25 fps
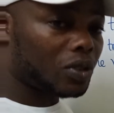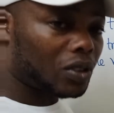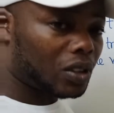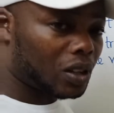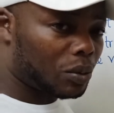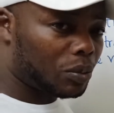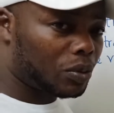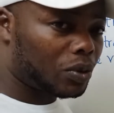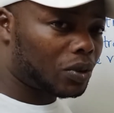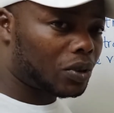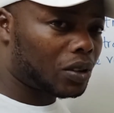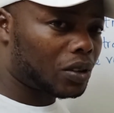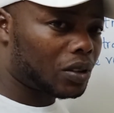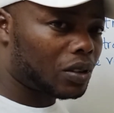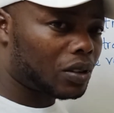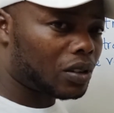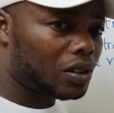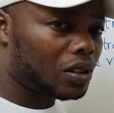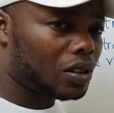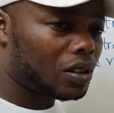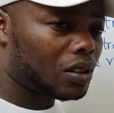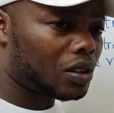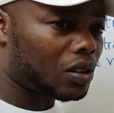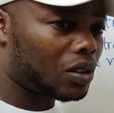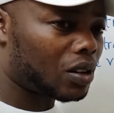steps.
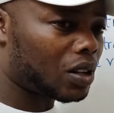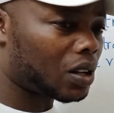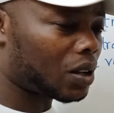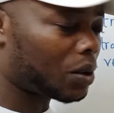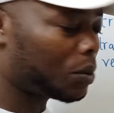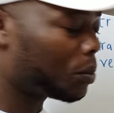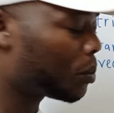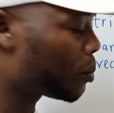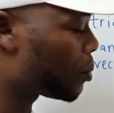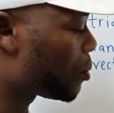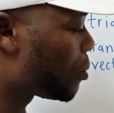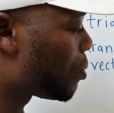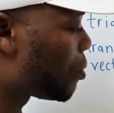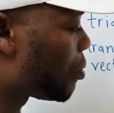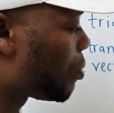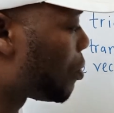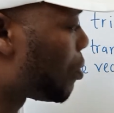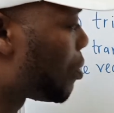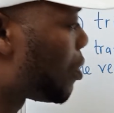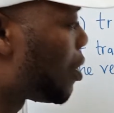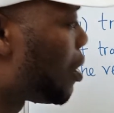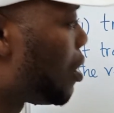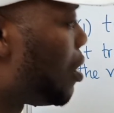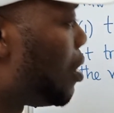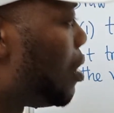Okay?
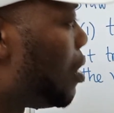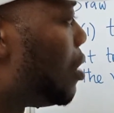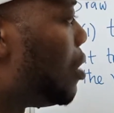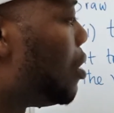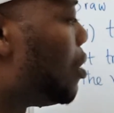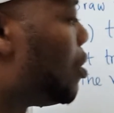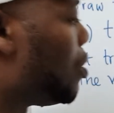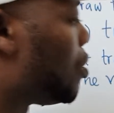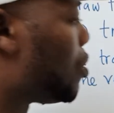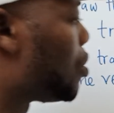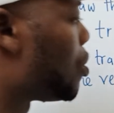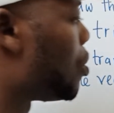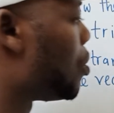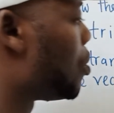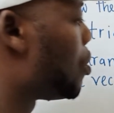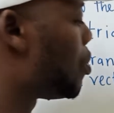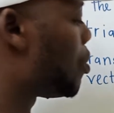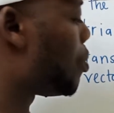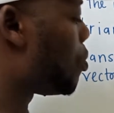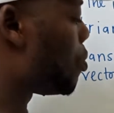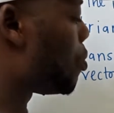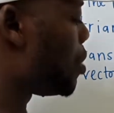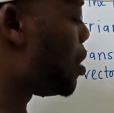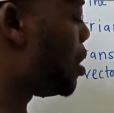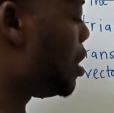
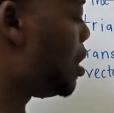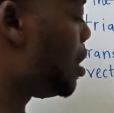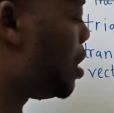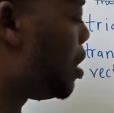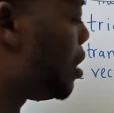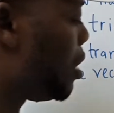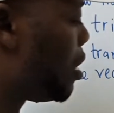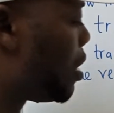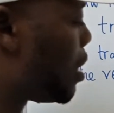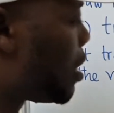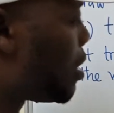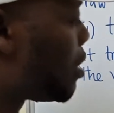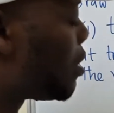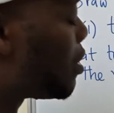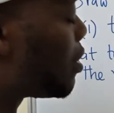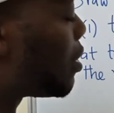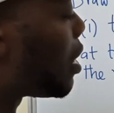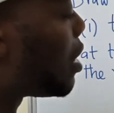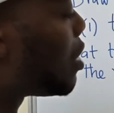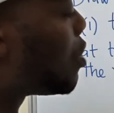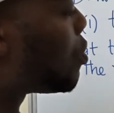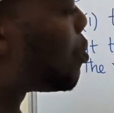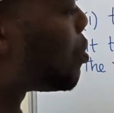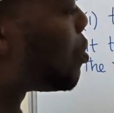So we can start